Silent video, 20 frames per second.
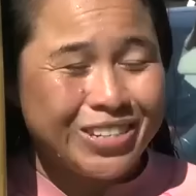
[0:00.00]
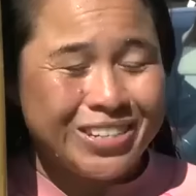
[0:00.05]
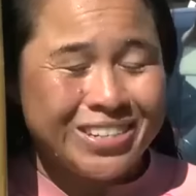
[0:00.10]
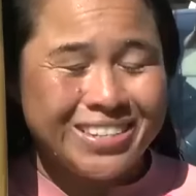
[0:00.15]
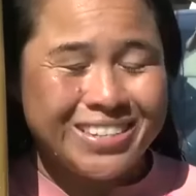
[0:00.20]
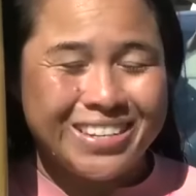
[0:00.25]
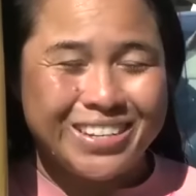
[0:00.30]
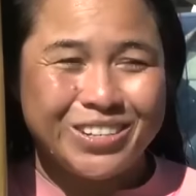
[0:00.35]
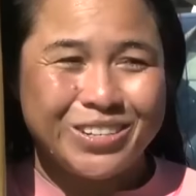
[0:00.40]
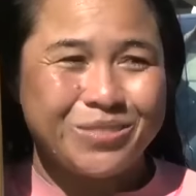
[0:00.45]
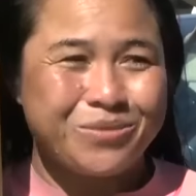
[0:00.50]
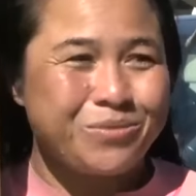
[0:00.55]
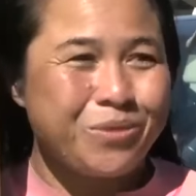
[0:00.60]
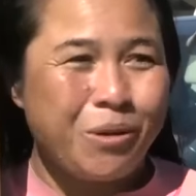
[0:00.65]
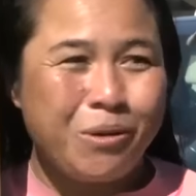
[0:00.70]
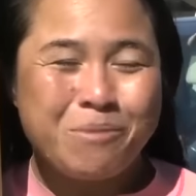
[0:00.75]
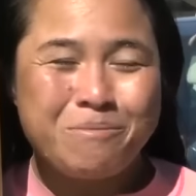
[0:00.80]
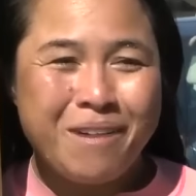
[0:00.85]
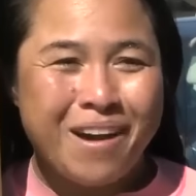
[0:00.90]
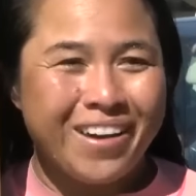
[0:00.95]
She's such a
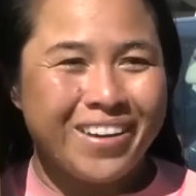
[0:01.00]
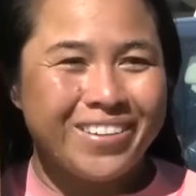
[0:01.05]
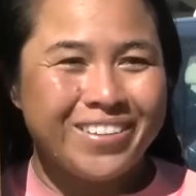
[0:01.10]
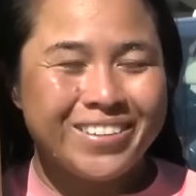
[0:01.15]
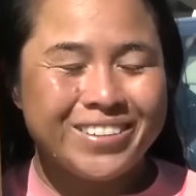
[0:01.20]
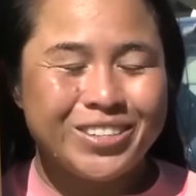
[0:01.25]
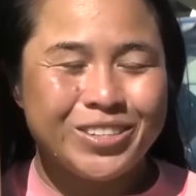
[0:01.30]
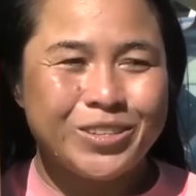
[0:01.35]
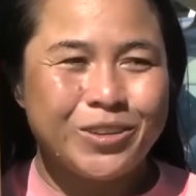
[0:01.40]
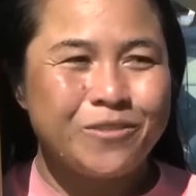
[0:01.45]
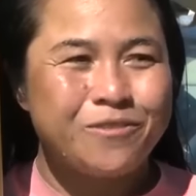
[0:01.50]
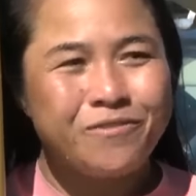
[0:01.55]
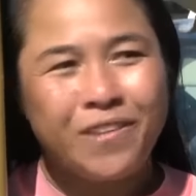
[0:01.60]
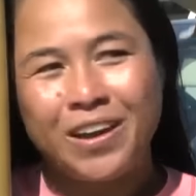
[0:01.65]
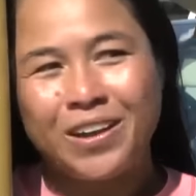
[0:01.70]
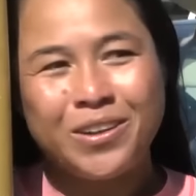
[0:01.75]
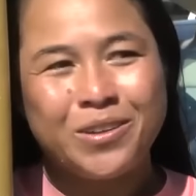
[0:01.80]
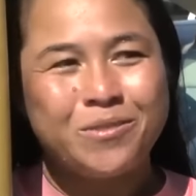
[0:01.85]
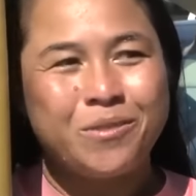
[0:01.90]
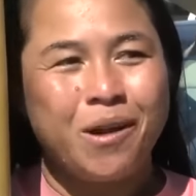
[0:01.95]
role model and so
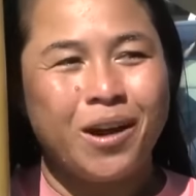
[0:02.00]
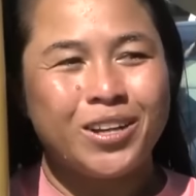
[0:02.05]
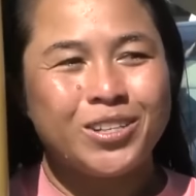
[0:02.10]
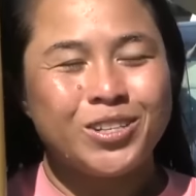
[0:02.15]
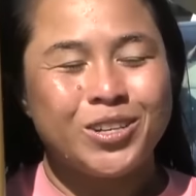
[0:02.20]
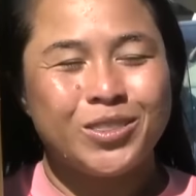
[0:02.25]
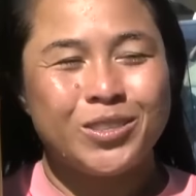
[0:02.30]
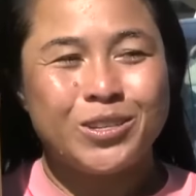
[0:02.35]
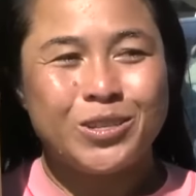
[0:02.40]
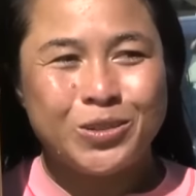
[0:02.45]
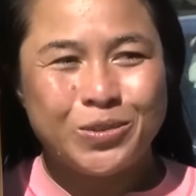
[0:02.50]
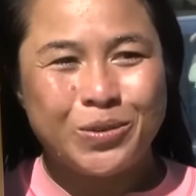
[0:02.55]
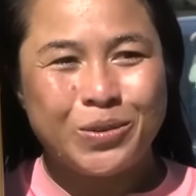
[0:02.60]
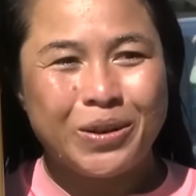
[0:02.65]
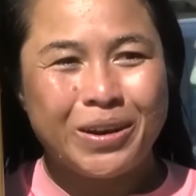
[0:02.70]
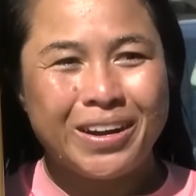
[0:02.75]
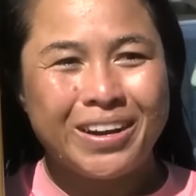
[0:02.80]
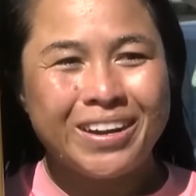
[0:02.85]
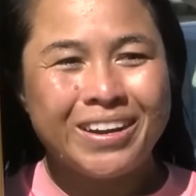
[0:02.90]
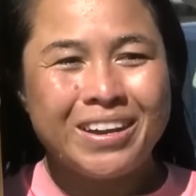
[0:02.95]
fun to watch on the
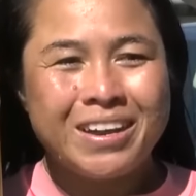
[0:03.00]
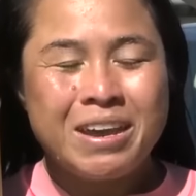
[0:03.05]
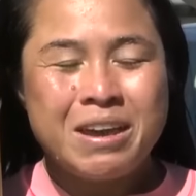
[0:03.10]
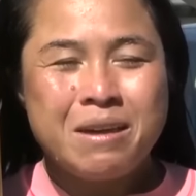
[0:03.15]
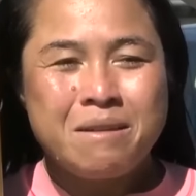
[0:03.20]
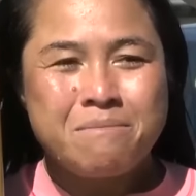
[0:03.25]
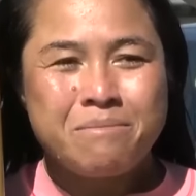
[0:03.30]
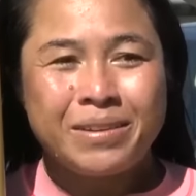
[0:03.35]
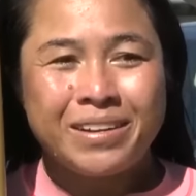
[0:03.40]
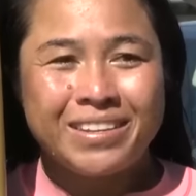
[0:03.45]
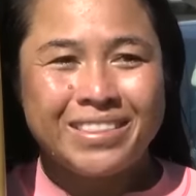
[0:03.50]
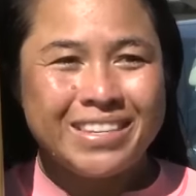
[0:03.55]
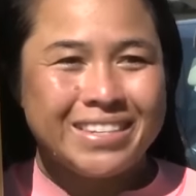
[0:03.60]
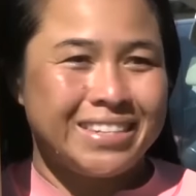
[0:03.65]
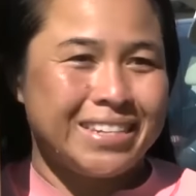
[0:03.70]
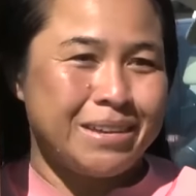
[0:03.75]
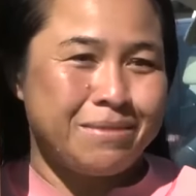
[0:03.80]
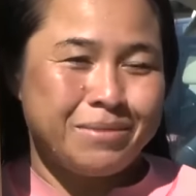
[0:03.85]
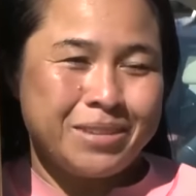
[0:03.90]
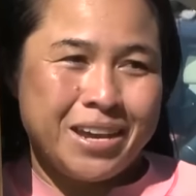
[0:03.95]
tour. But at the
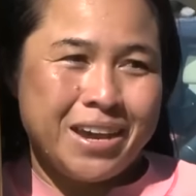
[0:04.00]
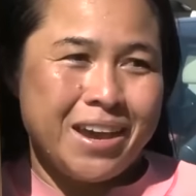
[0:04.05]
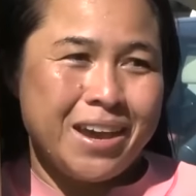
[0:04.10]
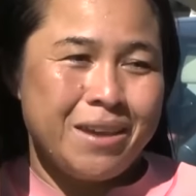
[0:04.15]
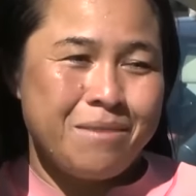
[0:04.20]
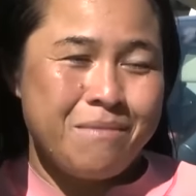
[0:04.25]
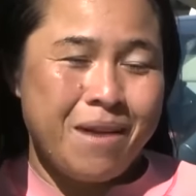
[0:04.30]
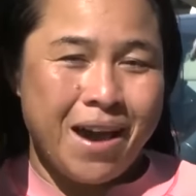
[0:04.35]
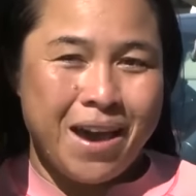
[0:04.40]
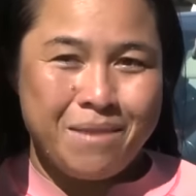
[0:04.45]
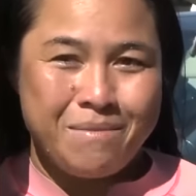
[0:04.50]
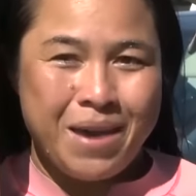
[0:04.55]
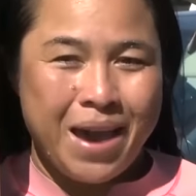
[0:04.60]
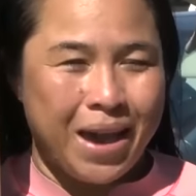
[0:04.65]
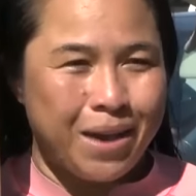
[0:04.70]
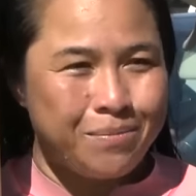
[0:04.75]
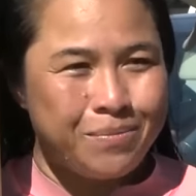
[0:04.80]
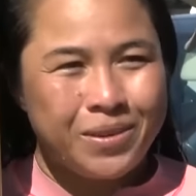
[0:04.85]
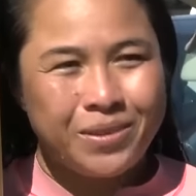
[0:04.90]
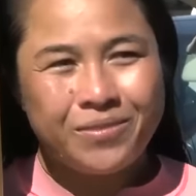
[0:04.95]
same time, I'm
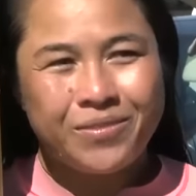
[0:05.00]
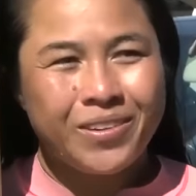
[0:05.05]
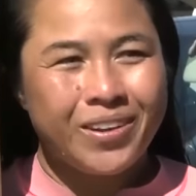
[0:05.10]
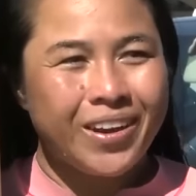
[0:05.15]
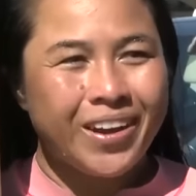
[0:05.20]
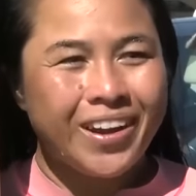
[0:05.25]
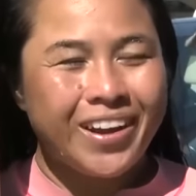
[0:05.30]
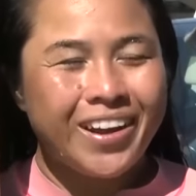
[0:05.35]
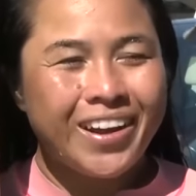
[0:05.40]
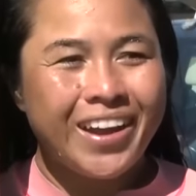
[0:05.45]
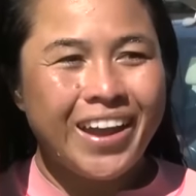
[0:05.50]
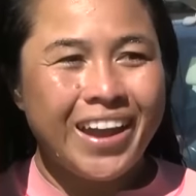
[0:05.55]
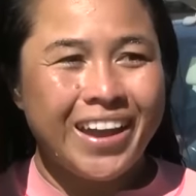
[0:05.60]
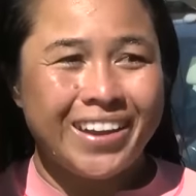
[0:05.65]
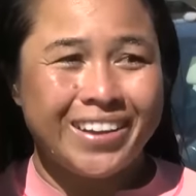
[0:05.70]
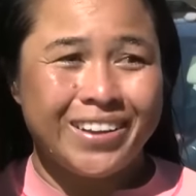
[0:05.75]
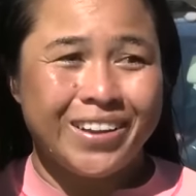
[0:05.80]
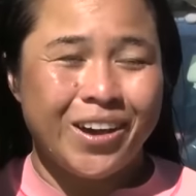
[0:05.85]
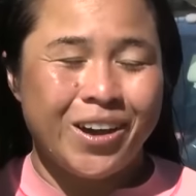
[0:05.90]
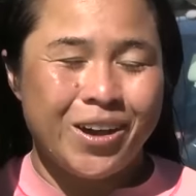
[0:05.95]
happy for her
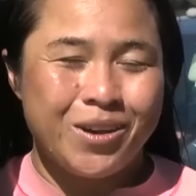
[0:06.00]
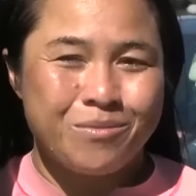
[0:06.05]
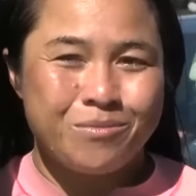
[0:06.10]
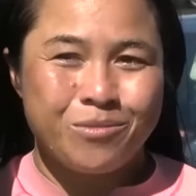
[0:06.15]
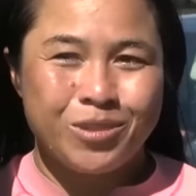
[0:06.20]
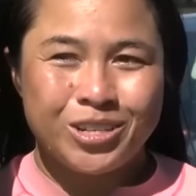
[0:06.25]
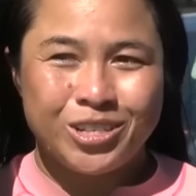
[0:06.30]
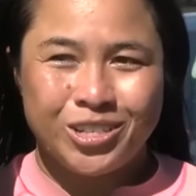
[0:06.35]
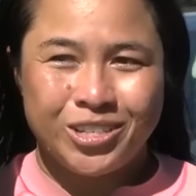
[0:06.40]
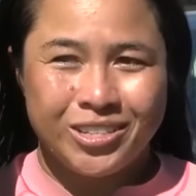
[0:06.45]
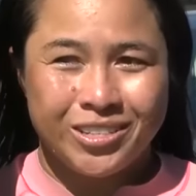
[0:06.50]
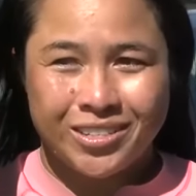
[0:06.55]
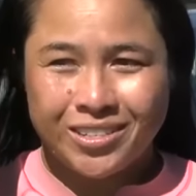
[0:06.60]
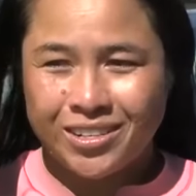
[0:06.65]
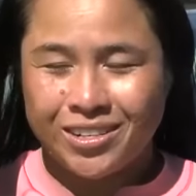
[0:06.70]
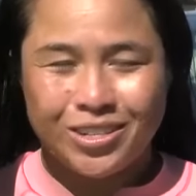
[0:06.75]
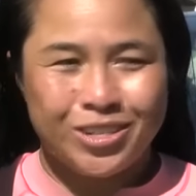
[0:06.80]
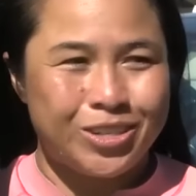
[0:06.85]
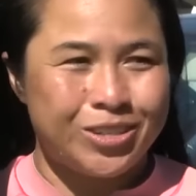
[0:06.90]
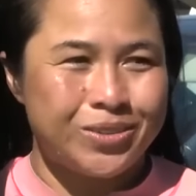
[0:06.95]
and um, what she's
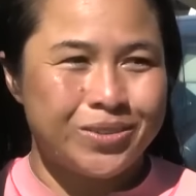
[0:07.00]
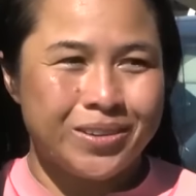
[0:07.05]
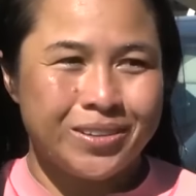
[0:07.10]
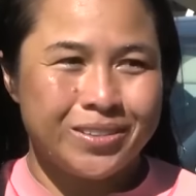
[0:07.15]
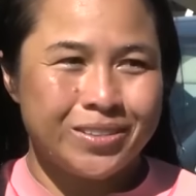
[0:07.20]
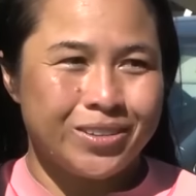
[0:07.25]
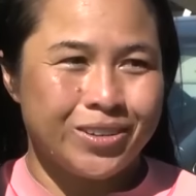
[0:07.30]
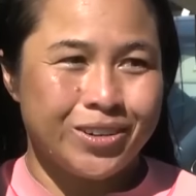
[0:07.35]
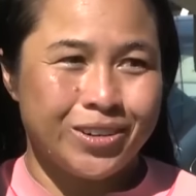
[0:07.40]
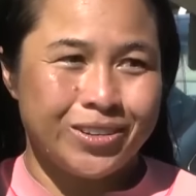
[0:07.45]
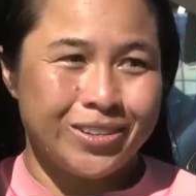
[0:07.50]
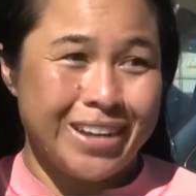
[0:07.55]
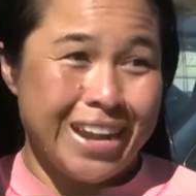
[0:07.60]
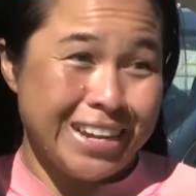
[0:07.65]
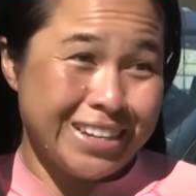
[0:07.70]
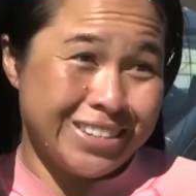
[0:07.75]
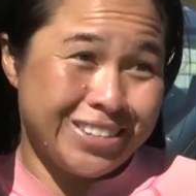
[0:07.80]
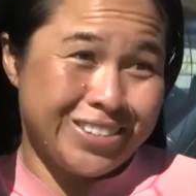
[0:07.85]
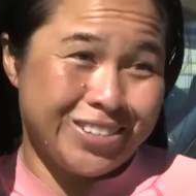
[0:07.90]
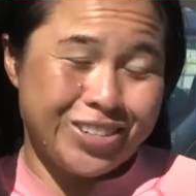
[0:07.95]
going to do on her
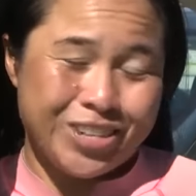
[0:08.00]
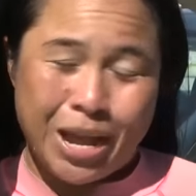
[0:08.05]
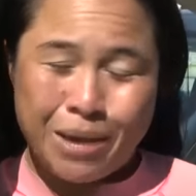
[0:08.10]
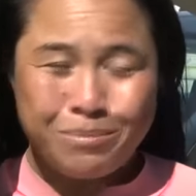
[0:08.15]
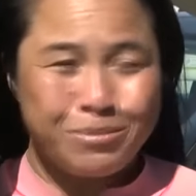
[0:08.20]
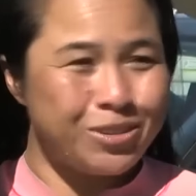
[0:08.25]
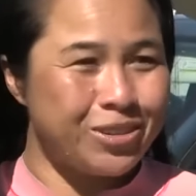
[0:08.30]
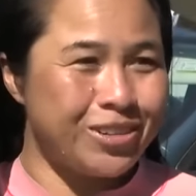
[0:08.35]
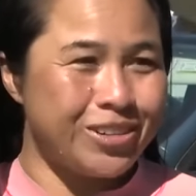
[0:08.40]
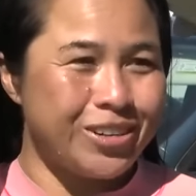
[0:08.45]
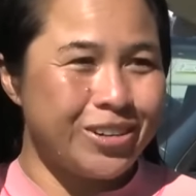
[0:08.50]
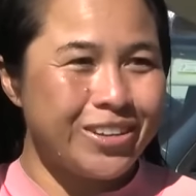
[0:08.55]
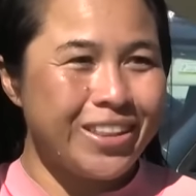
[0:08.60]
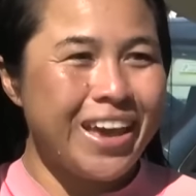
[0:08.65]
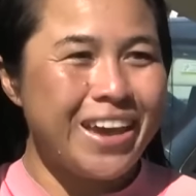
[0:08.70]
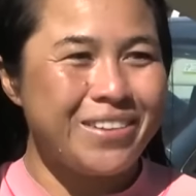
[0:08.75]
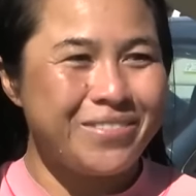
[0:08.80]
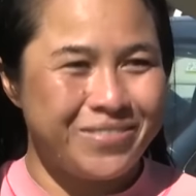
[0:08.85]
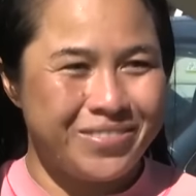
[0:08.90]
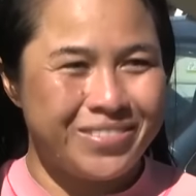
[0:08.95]
next chapter in her life.